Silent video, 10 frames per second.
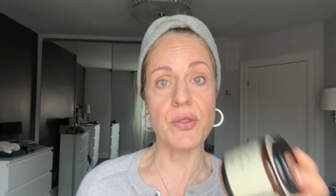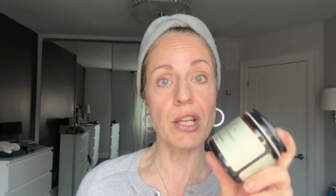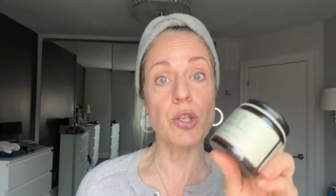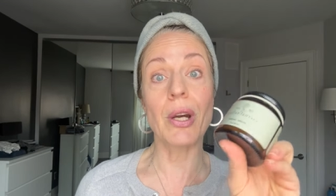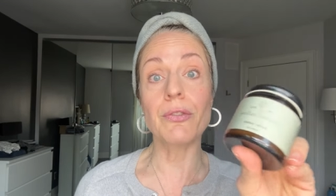
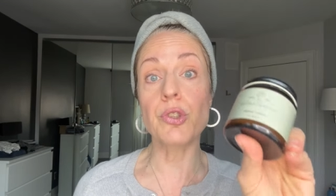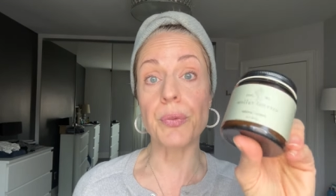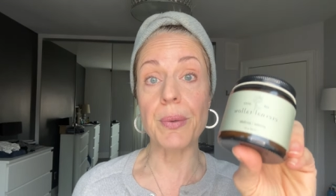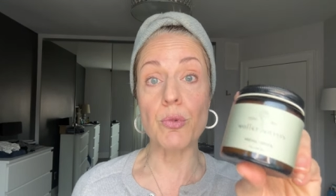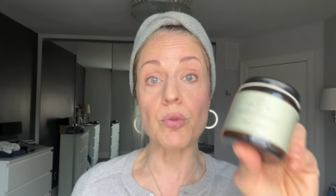that you have to
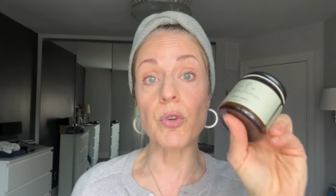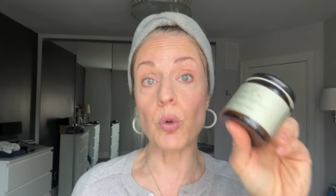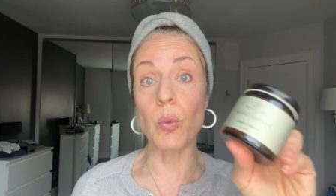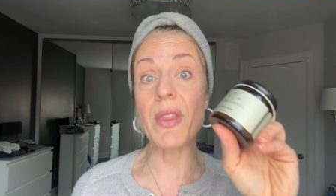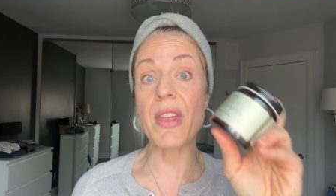remove
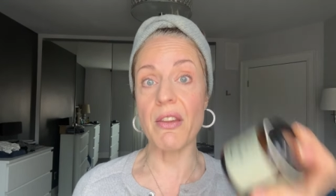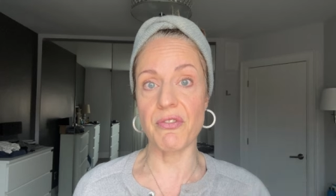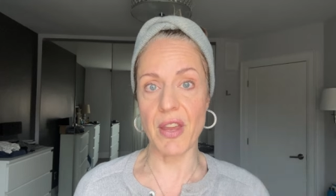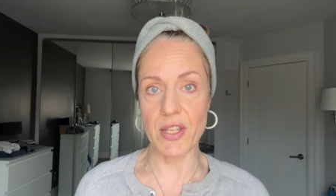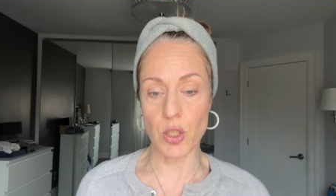with a
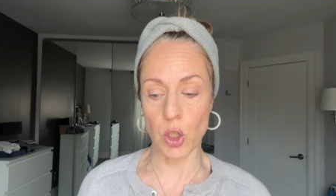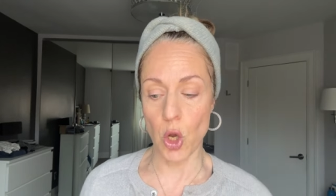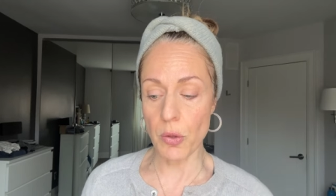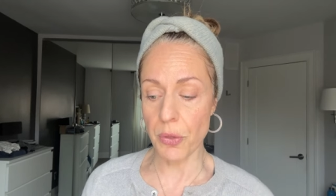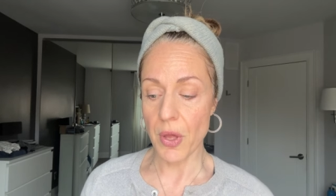face
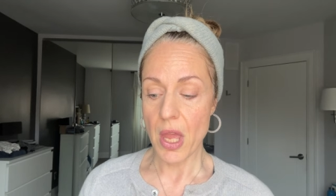cloth.